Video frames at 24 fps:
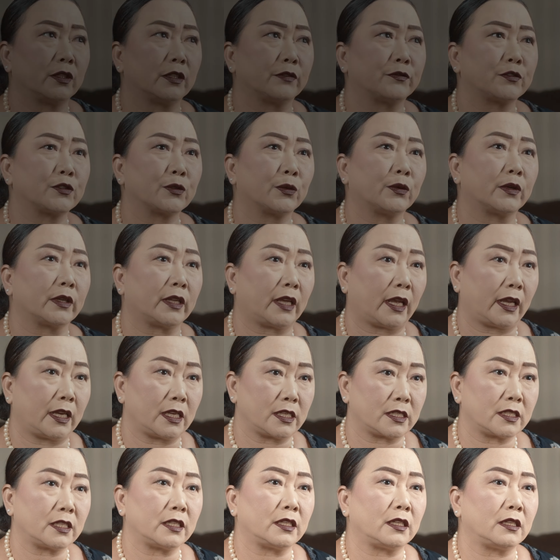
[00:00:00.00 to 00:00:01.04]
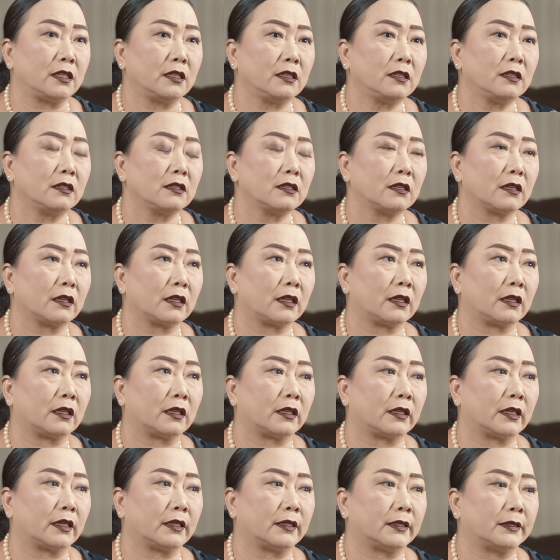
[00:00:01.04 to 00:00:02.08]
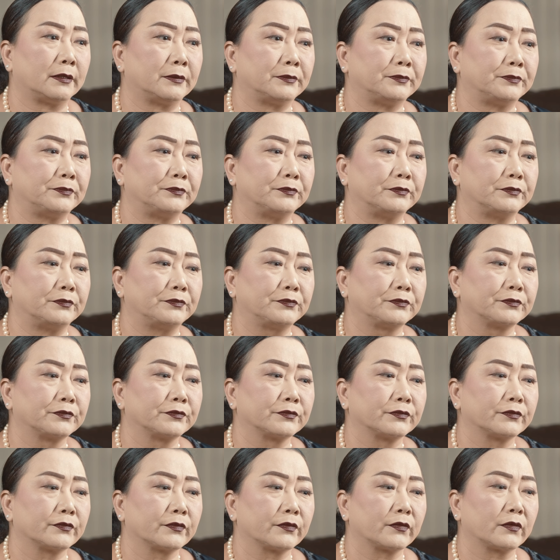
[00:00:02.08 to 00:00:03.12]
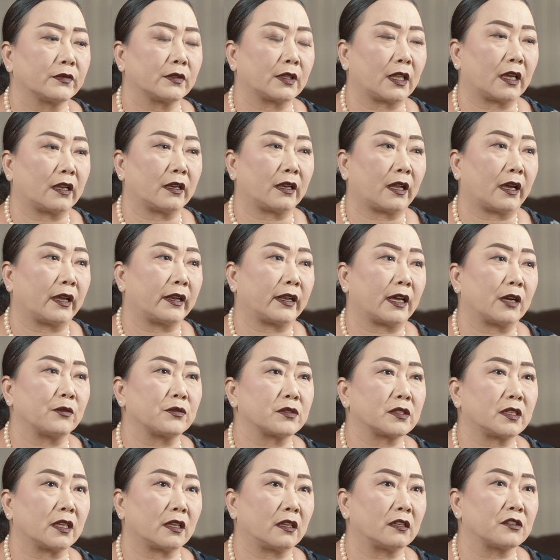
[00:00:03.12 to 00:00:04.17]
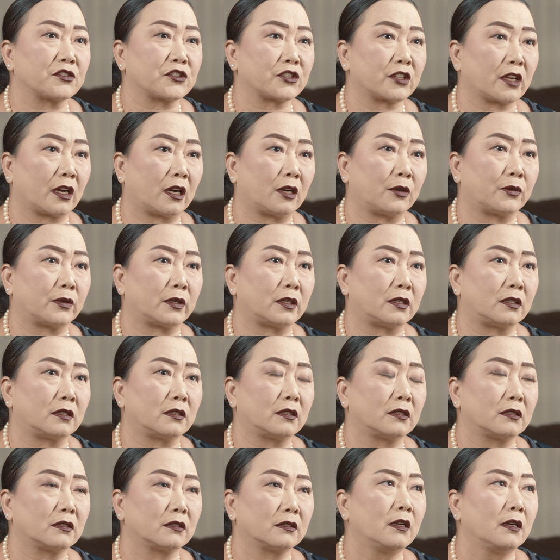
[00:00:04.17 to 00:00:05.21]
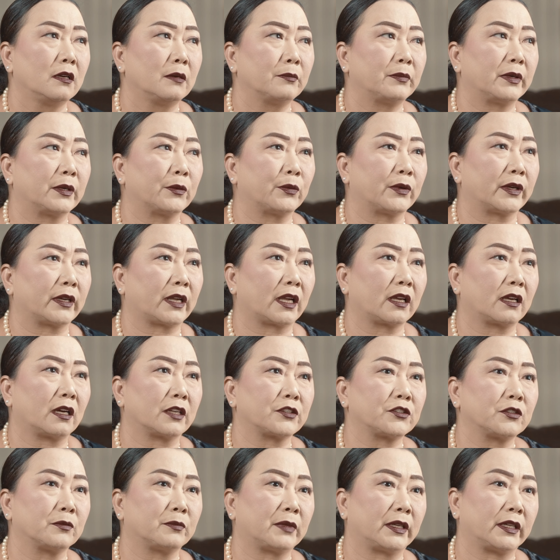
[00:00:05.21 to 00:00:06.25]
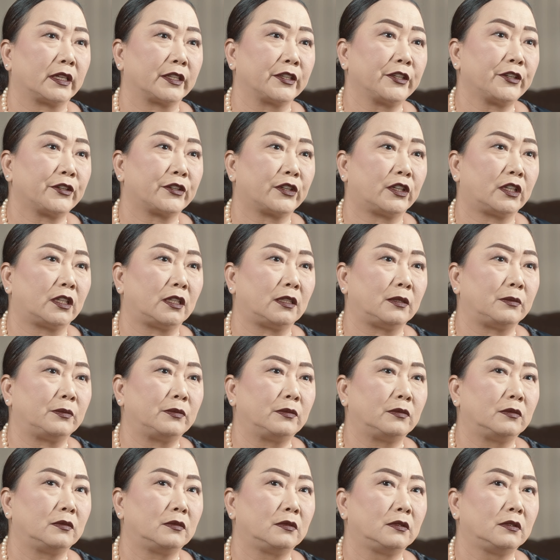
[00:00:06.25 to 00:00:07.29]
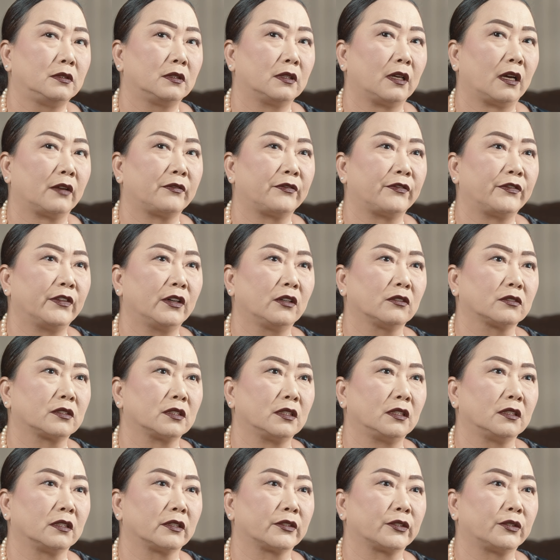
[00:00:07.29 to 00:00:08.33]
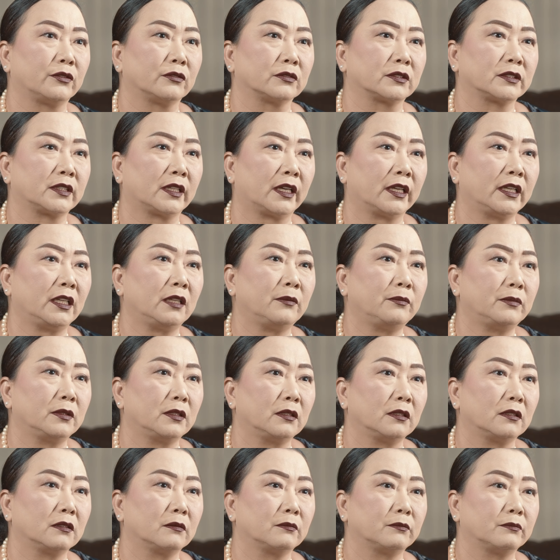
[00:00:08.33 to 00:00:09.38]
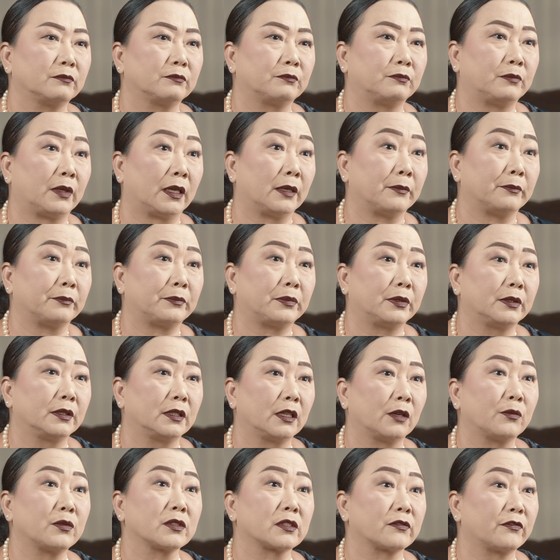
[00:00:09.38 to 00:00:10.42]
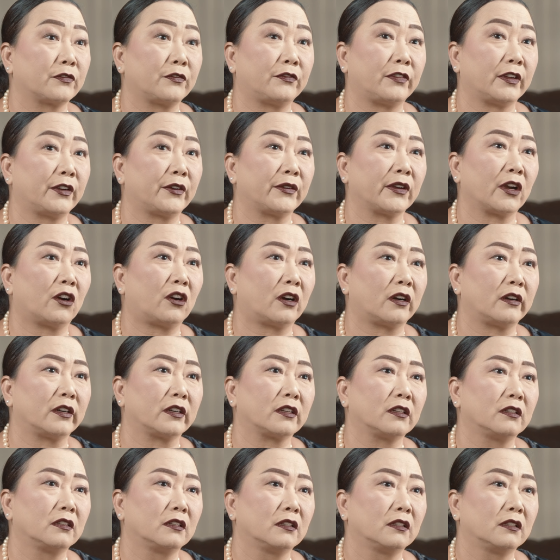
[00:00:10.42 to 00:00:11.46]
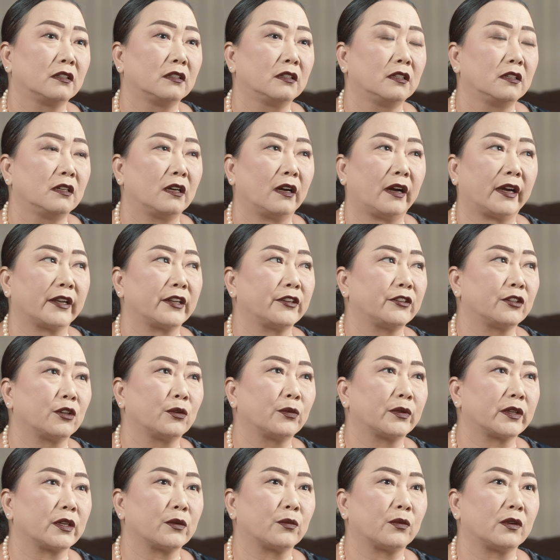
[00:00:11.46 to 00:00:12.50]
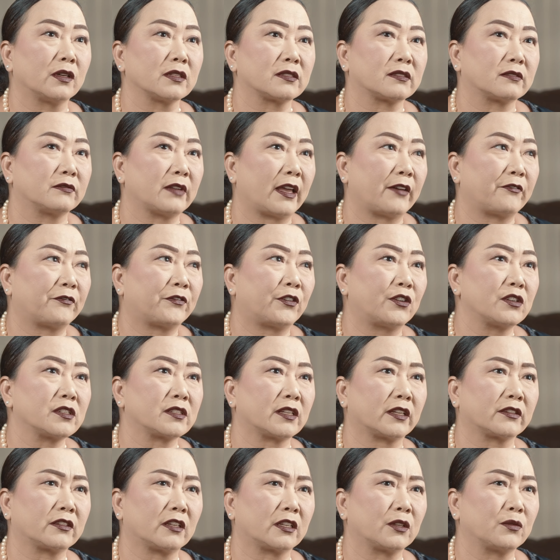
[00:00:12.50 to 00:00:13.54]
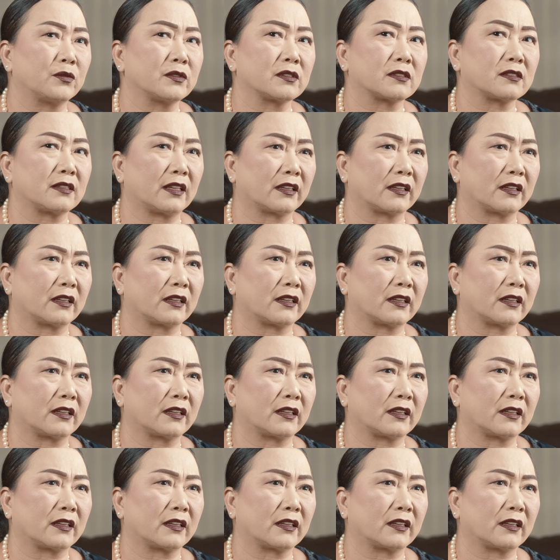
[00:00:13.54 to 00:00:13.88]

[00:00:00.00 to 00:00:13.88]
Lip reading: of 2018, and that night I was taking a shower, but when I got to my underarm, I felt a little tiny bump. It was very hard. I didn't know what it was. At first, I thought it was